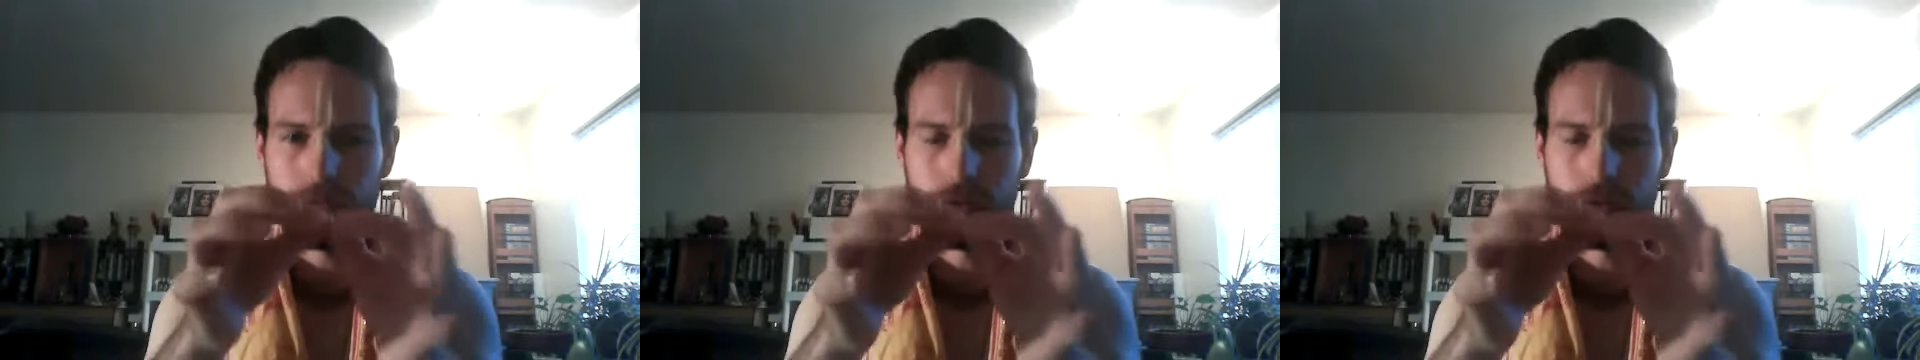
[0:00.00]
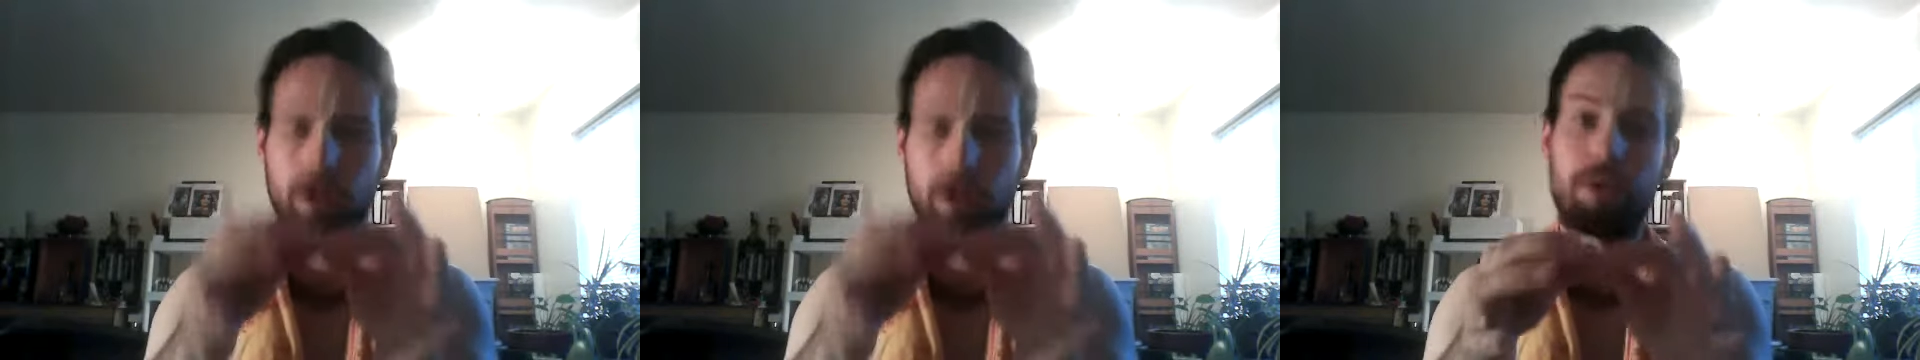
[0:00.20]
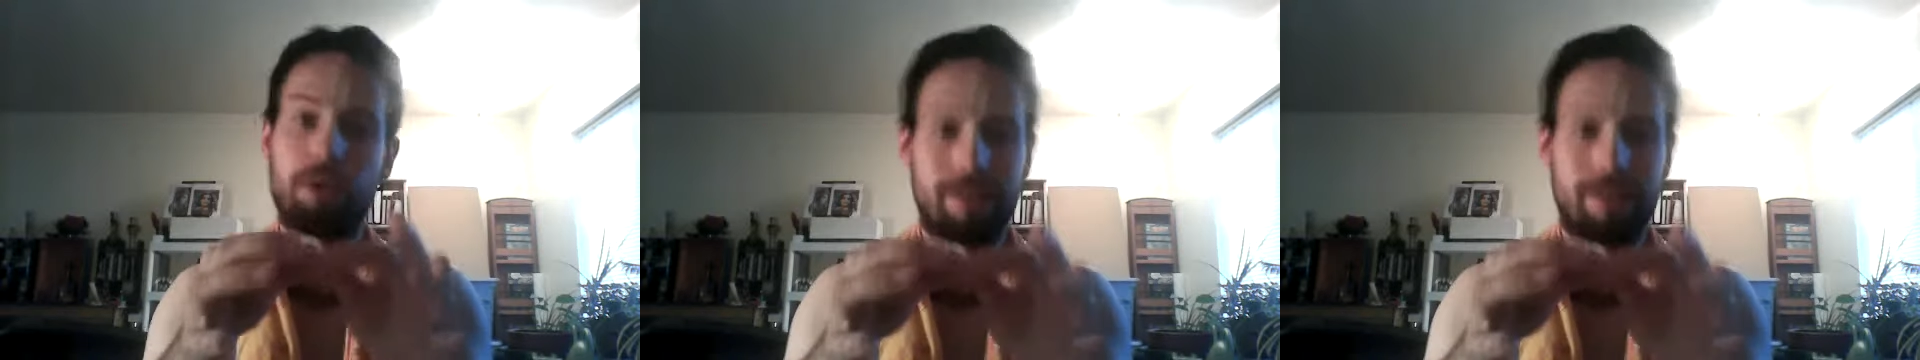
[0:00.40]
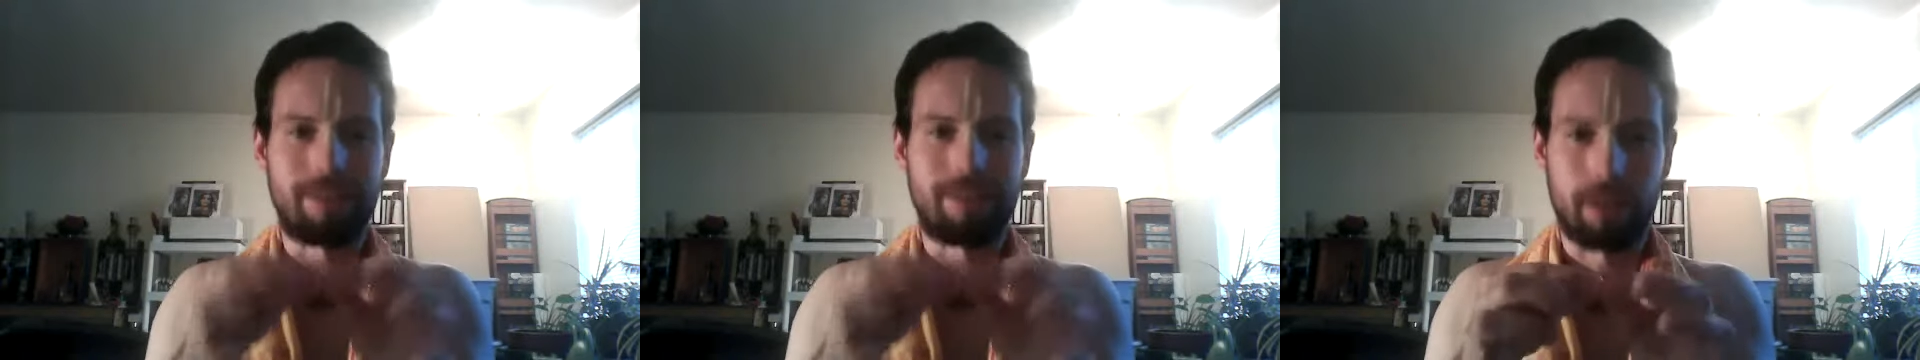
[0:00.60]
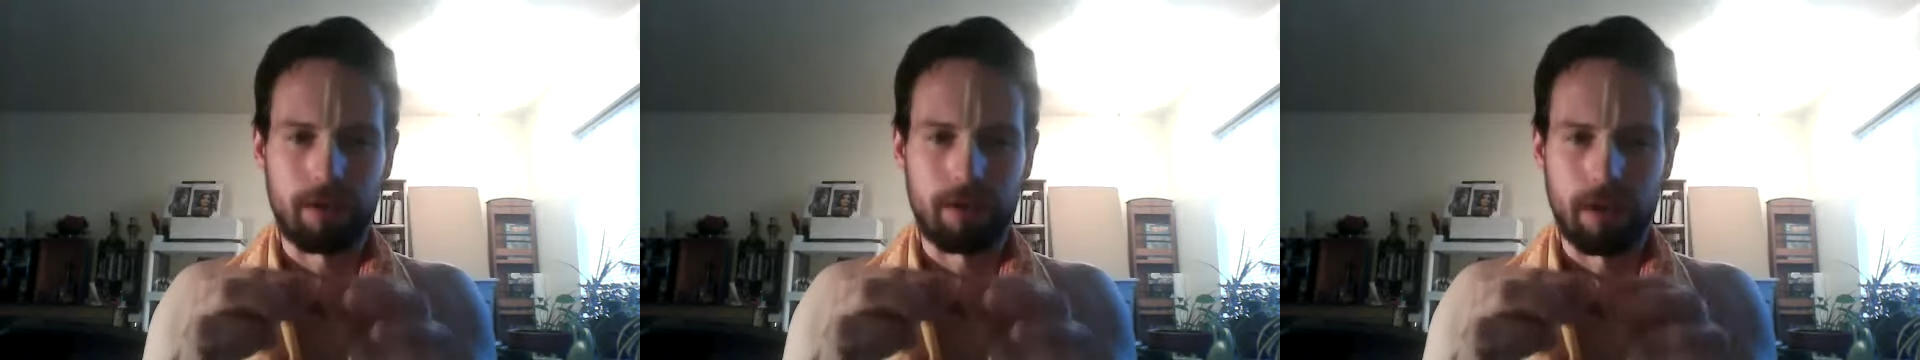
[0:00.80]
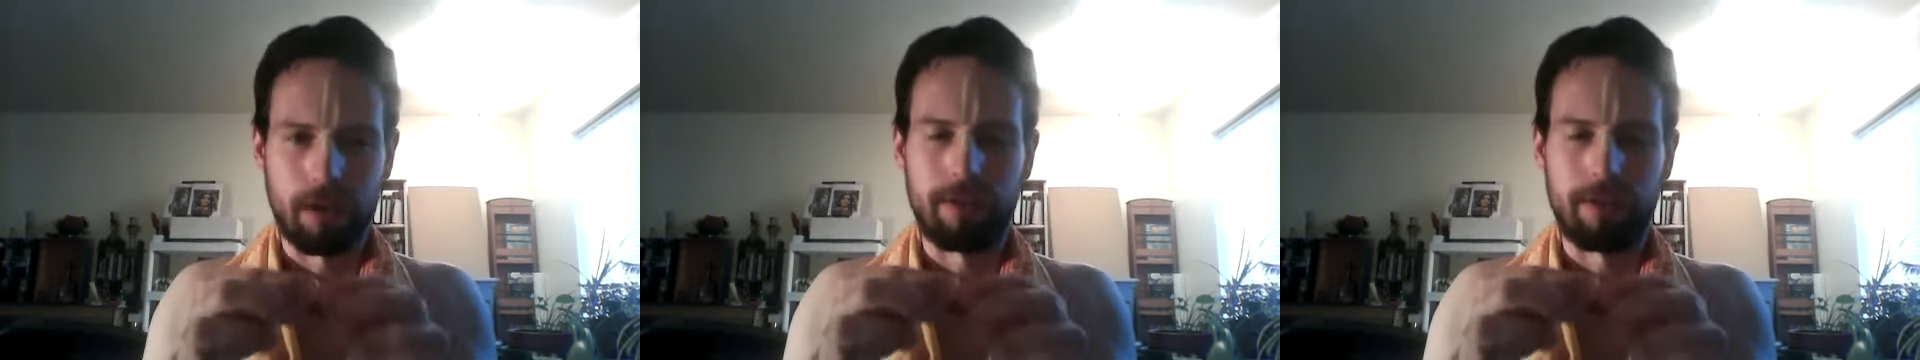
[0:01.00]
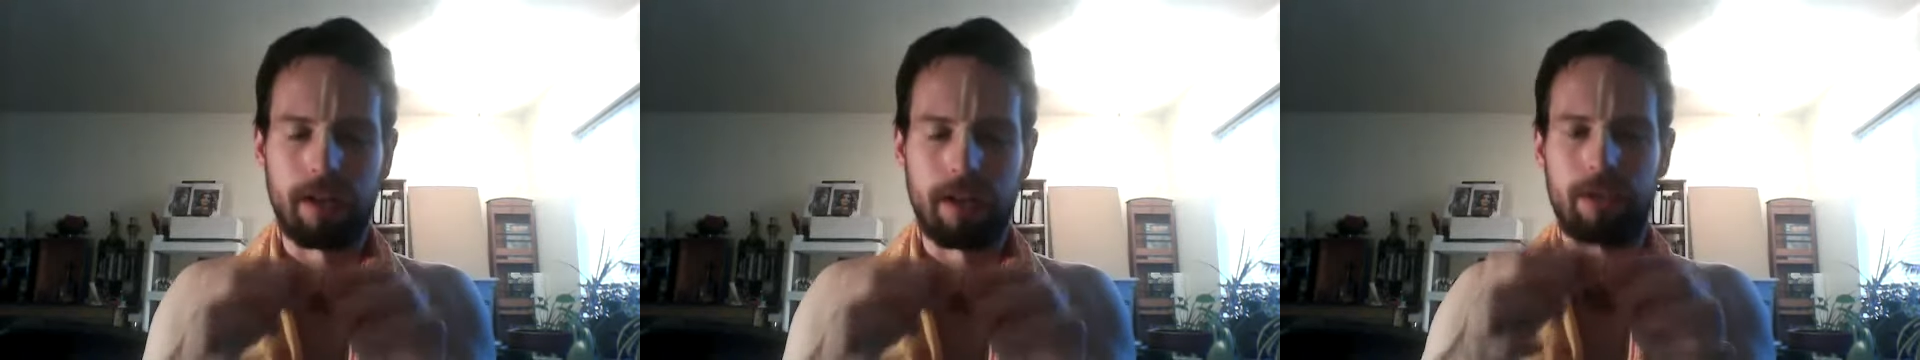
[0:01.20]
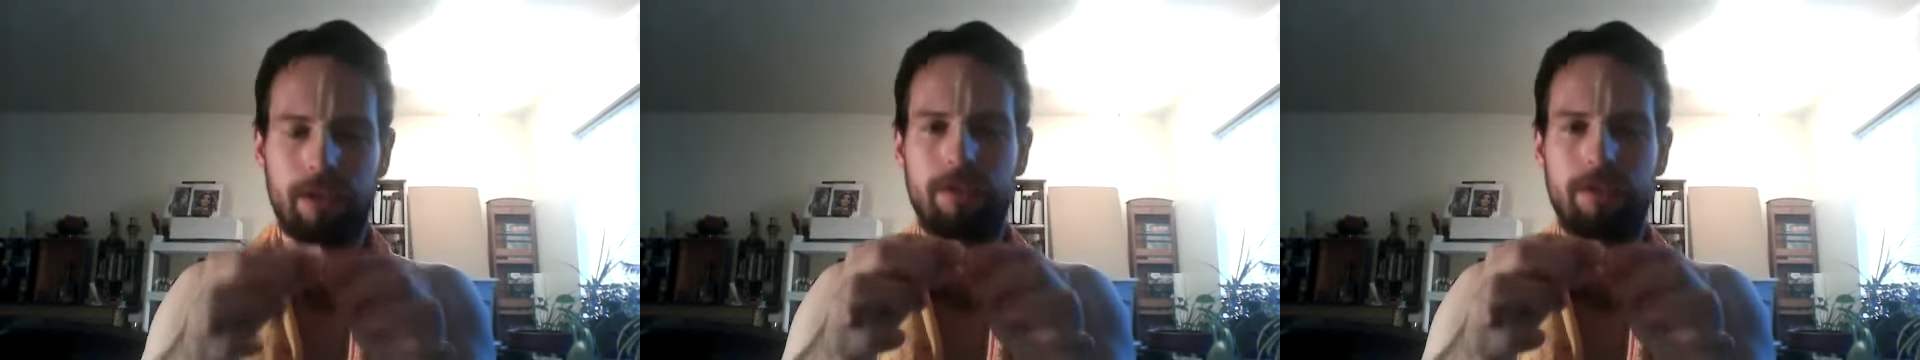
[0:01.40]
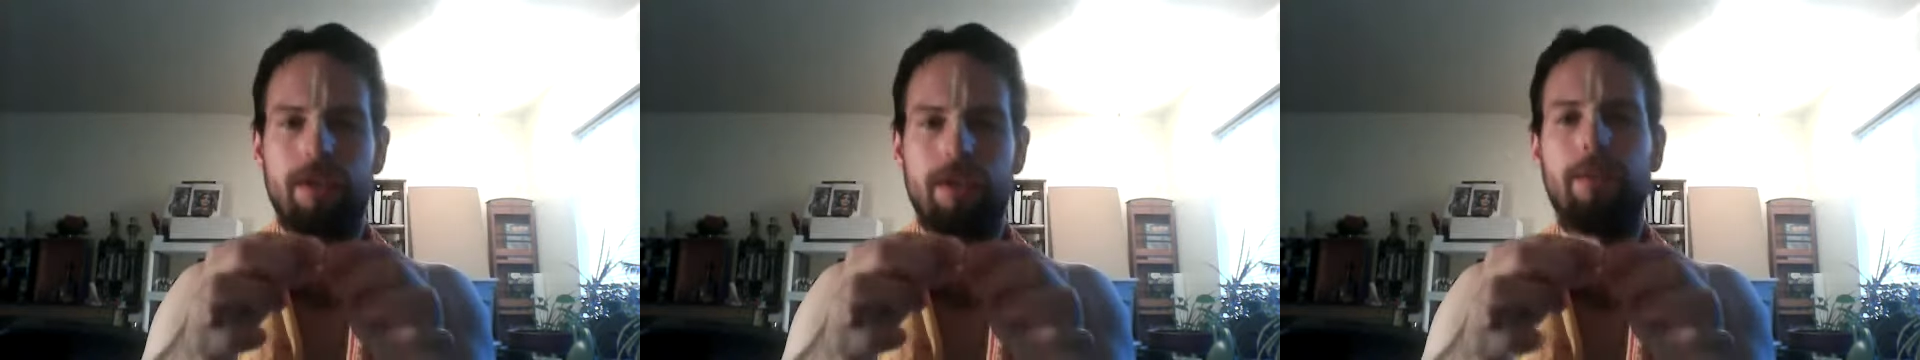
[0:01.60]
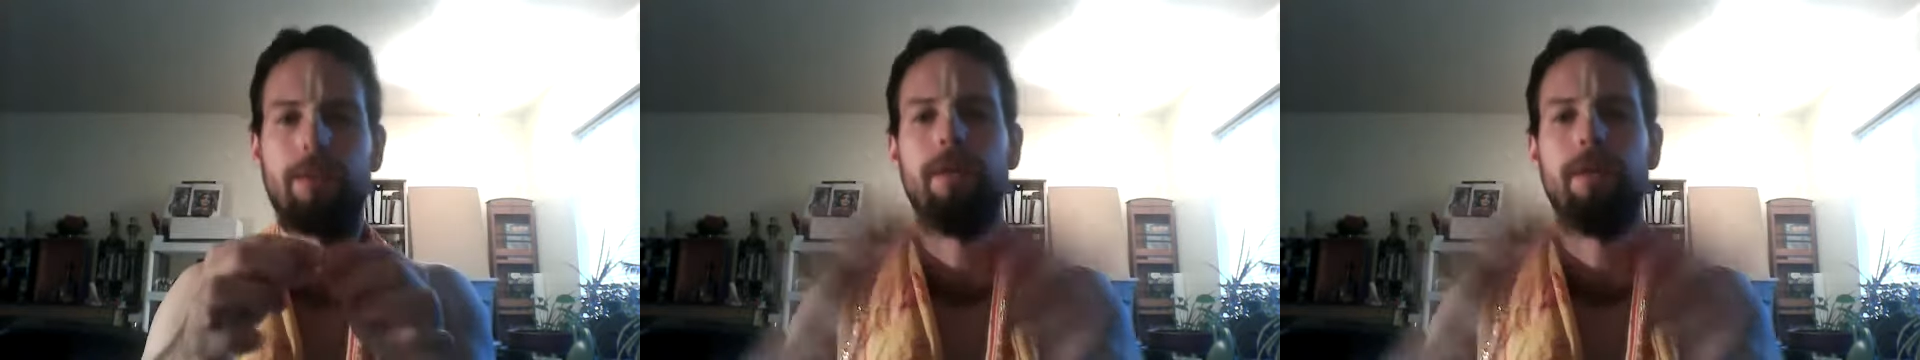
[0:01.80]
or close to the center of it, I should
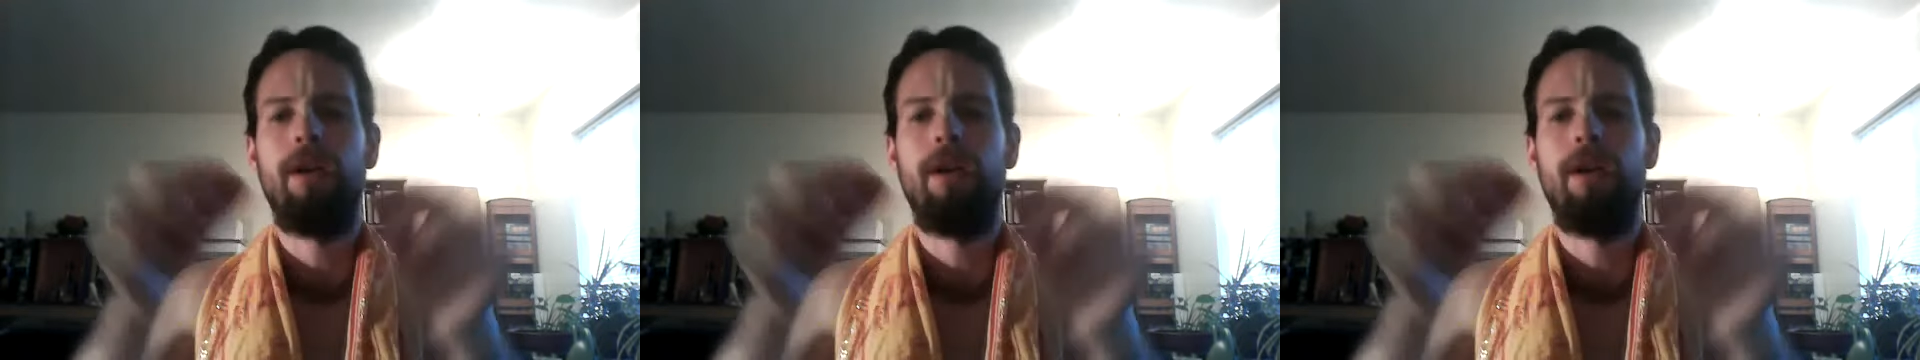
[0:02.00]
say,